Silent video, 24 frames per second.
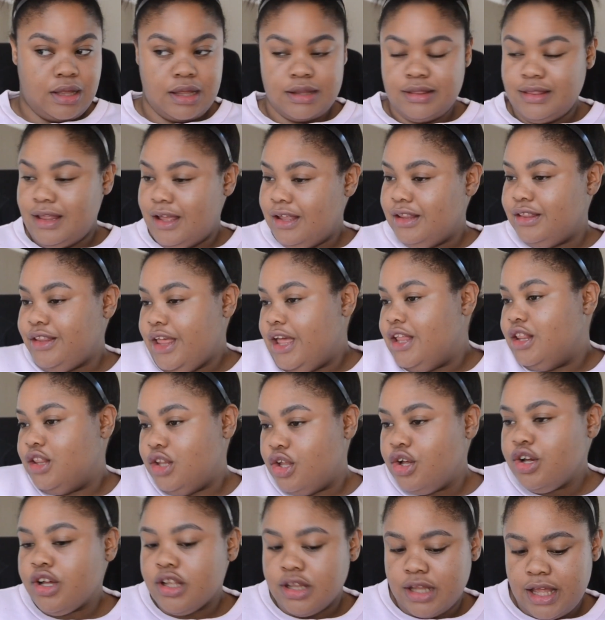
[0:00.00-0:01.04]
They
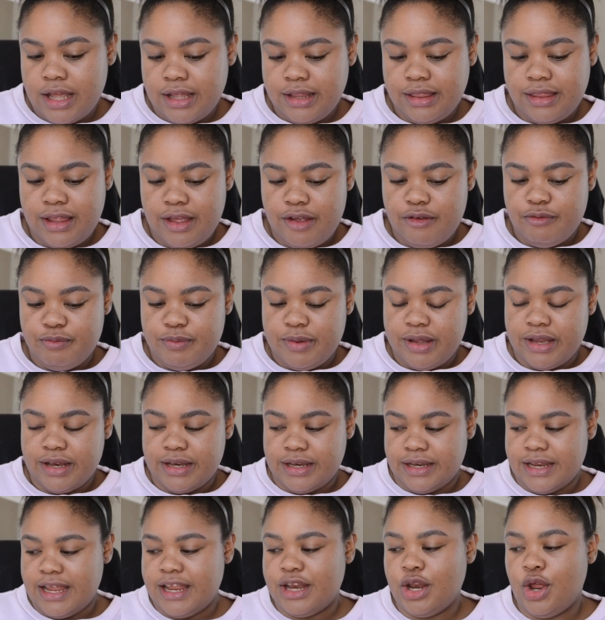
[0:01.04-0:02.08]
look like they've
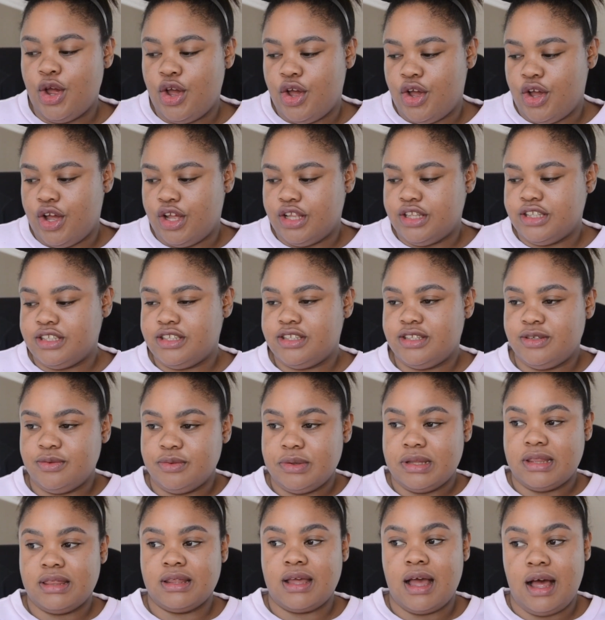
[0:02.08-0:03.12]
been enhanced
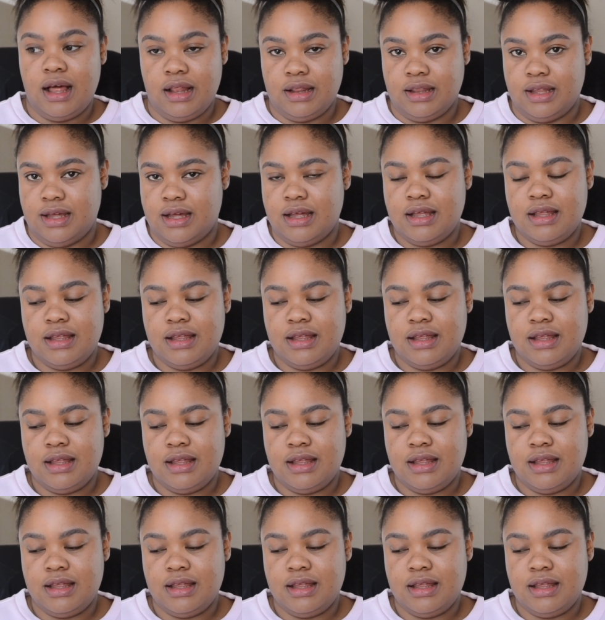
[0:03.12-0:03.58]
with color.